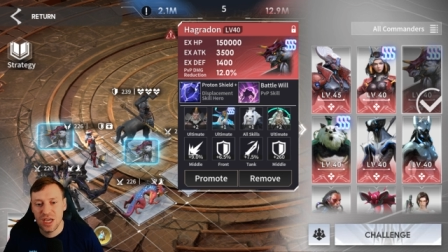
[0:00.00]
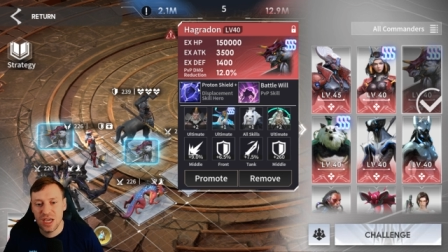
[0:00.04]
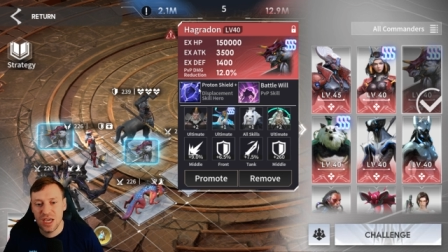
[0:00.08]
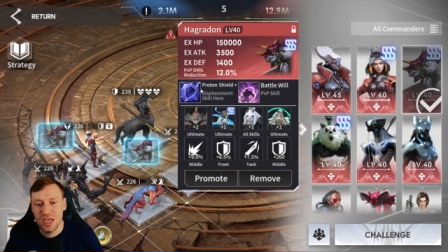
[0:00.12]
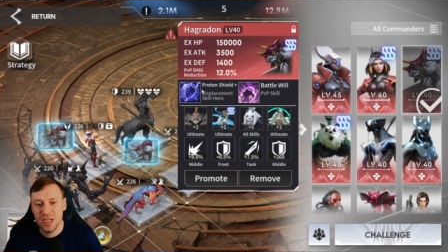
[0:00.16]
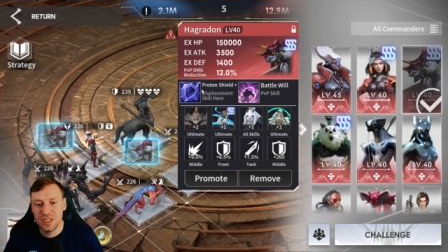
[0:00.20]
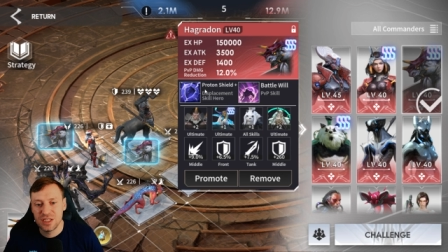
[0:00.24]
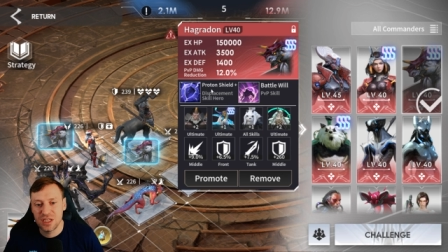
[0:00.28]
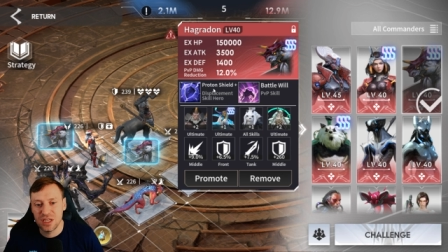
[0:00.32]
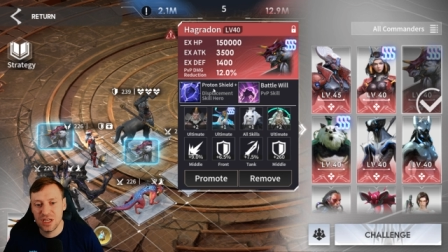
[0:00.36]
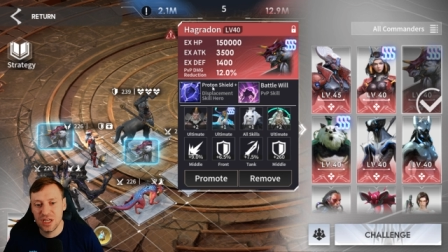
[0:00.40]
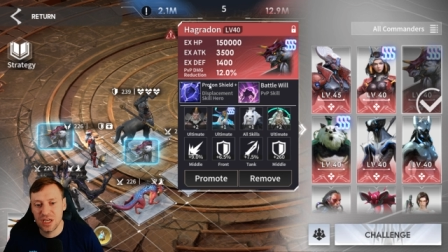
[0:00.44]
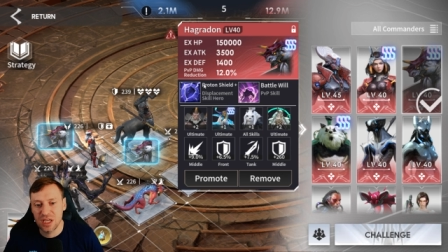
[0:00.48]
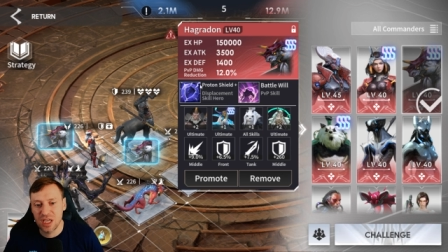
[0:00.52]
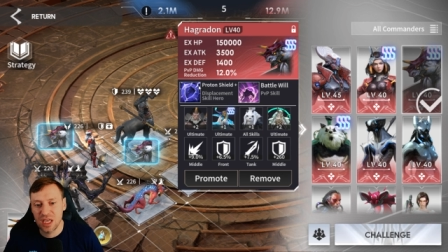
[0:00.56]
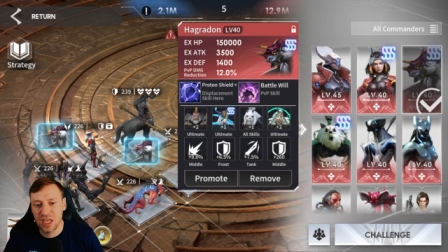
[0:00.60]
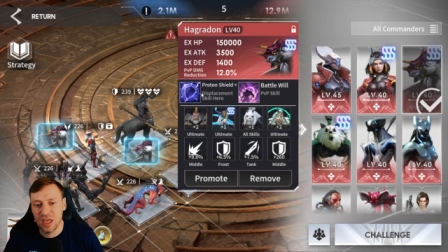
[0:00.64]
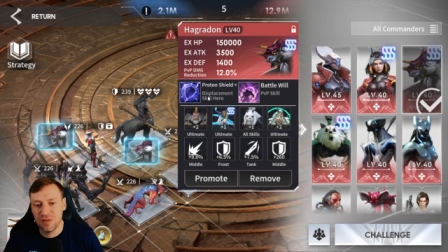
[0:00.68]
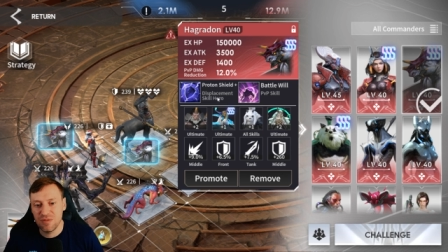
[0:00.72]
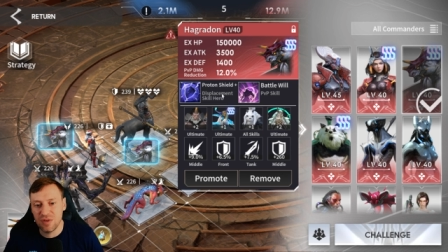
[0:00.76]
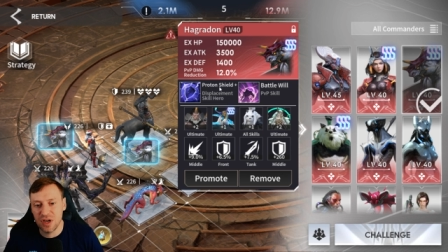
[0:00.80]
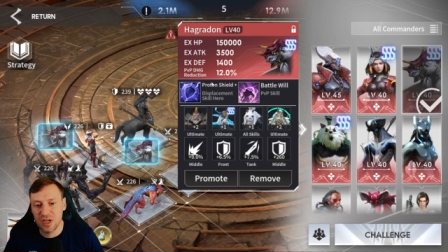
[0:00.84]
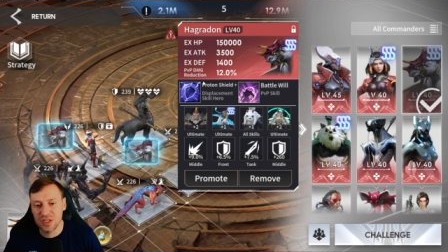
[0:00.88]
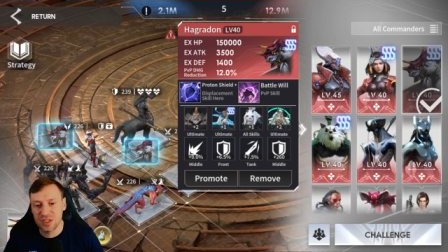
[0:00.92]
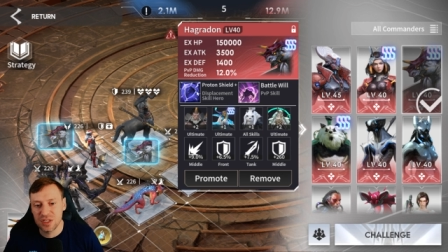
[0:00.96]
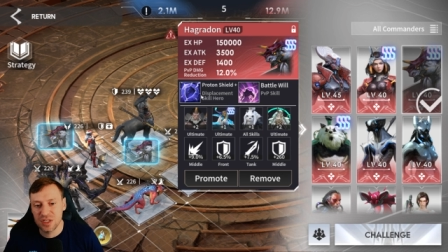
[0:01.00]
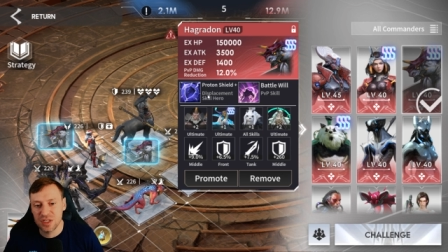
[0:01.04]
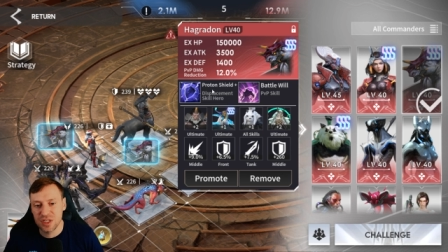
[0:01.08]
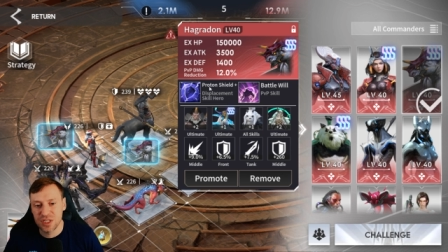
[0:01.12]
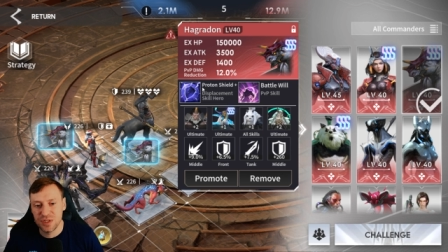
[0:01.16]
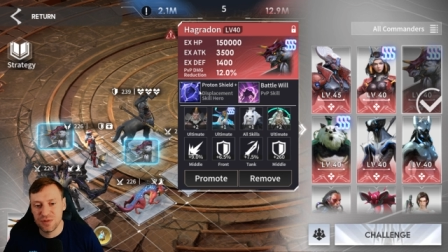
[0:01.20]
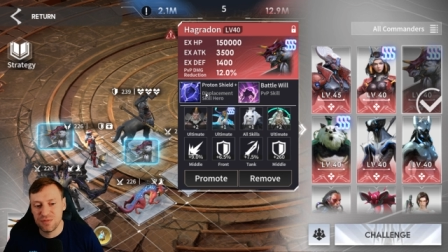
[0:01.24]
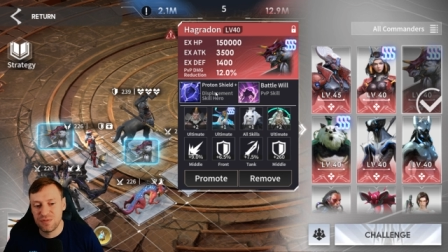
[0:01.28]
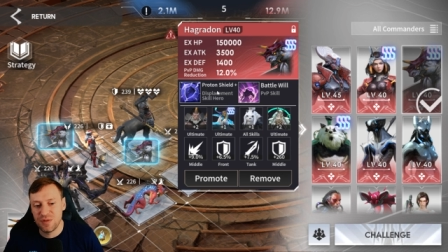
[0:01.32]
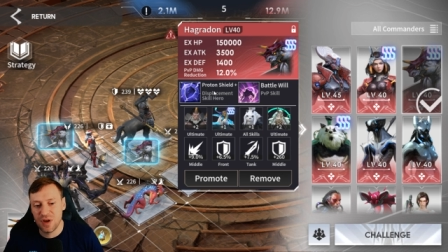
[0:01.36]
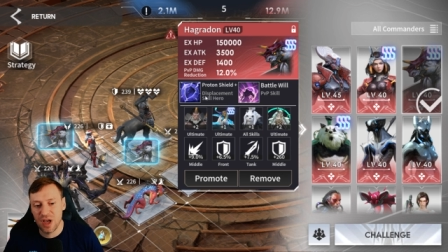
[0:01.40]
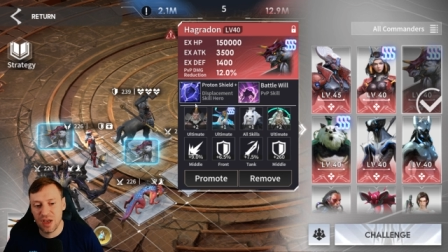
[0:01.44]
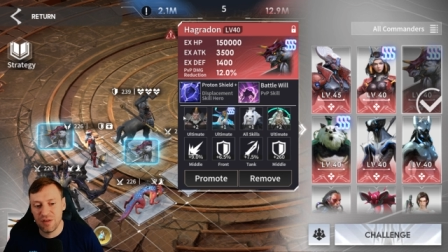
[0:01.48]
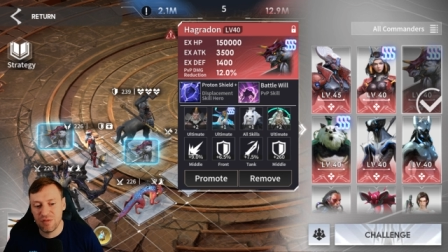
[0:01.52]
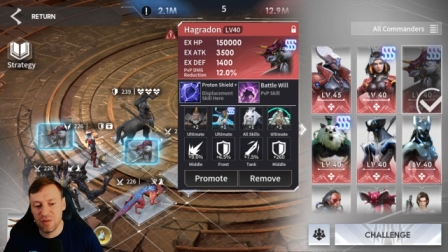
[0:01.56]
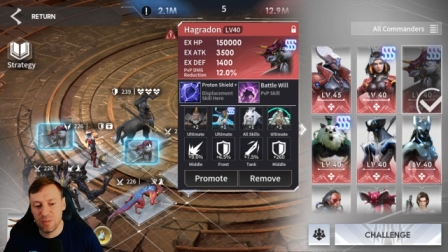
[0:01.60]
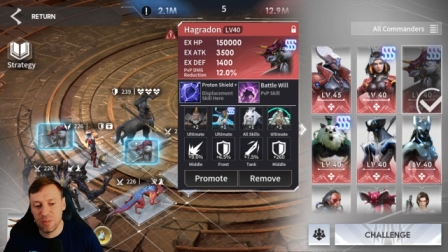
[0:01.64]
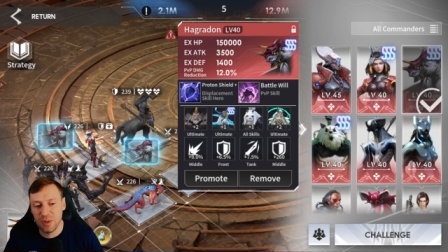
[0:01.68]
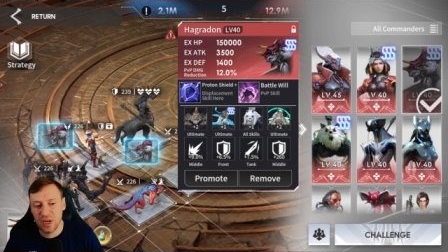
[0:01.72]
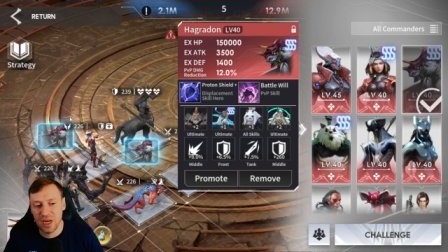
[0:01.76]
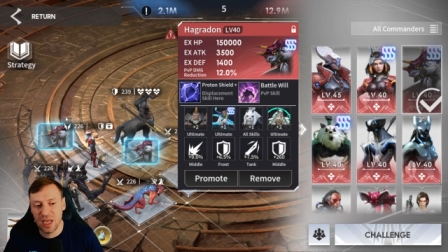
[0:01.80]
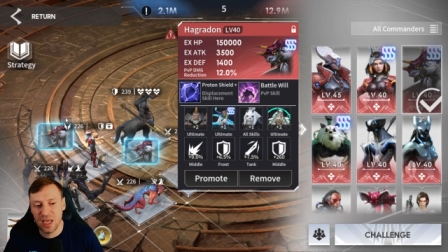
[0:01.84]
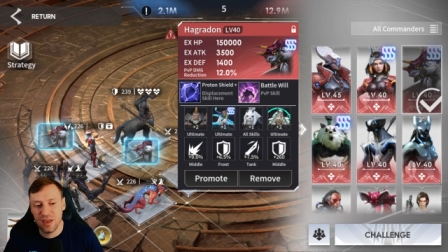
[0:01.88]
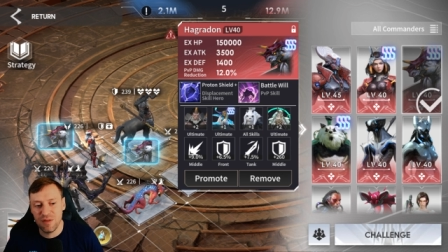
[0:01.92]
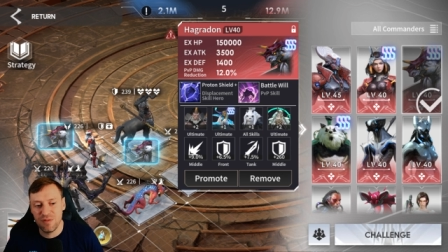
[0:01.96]
He's going to give us
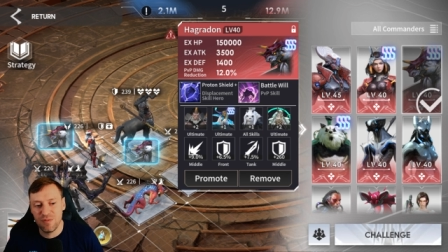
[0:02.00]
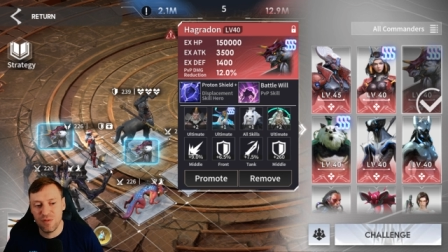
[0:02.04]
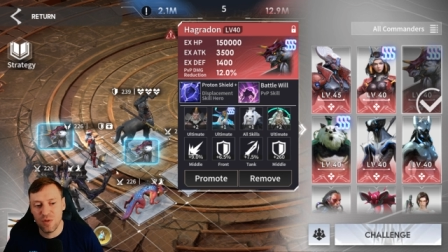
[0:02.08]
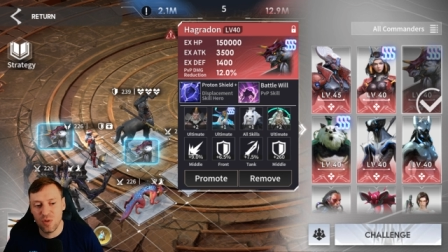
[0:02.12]
survivability